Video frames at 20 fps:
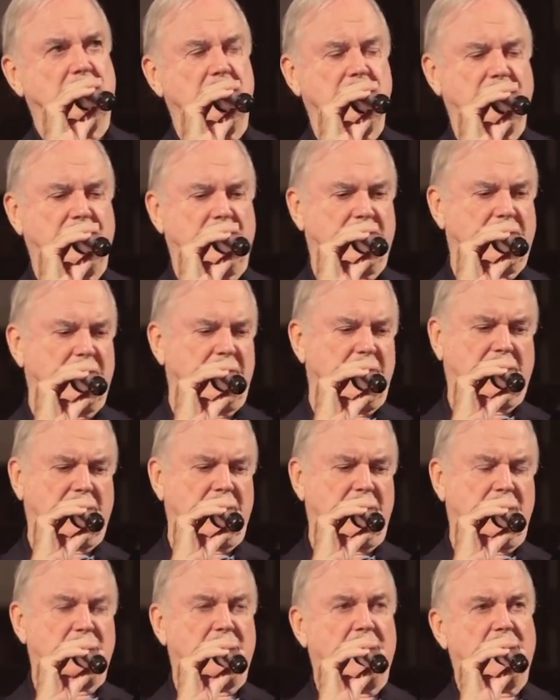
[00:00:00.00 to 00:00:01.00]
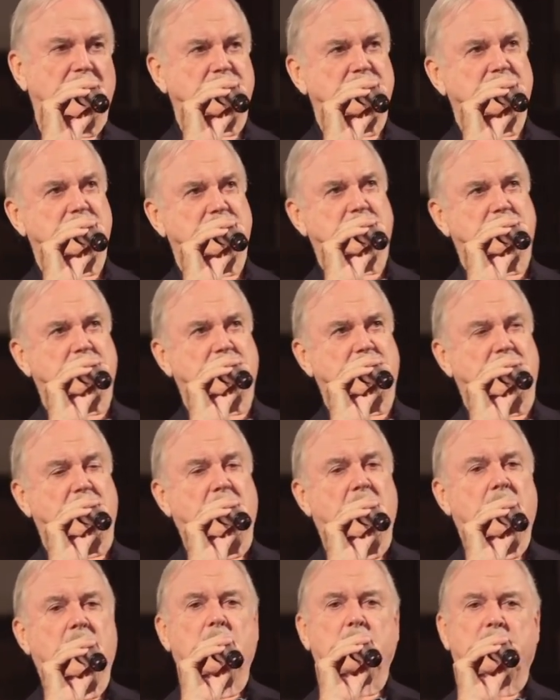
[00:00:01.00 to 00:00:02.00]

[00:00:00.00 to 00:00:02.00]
I can't manage it at all.